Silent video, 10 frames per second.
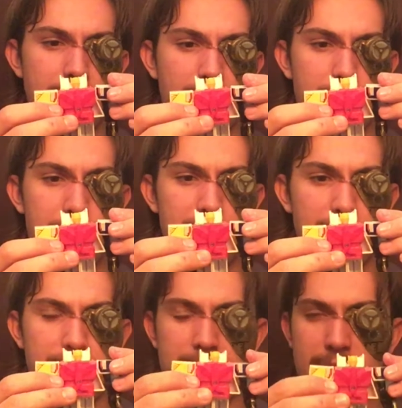cockpit
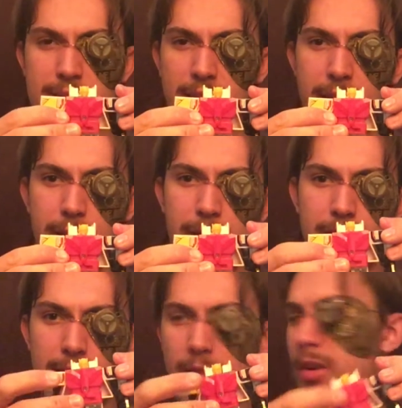of this entire
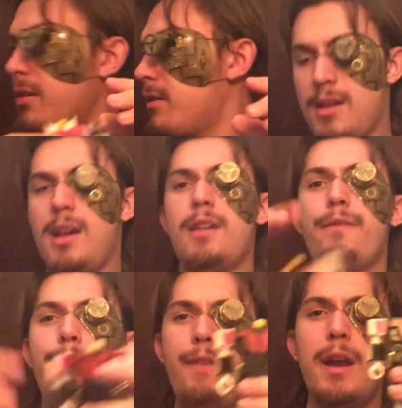endeavor. And a
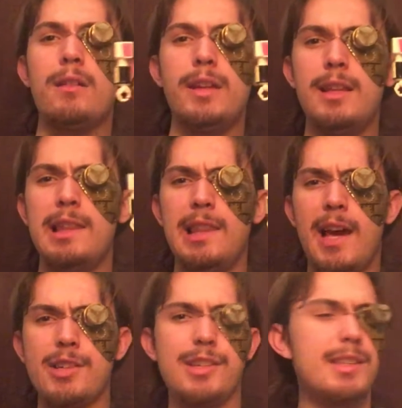fairly
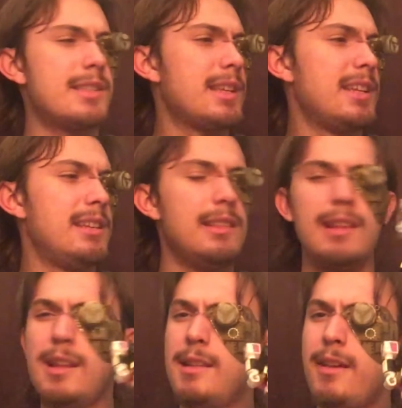luscious and
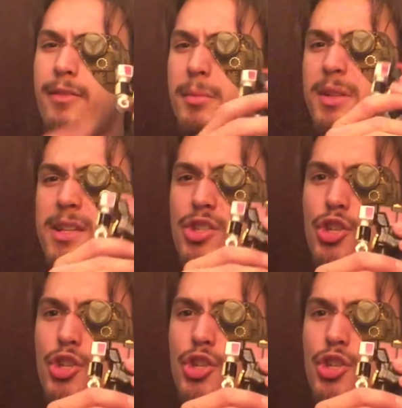lovably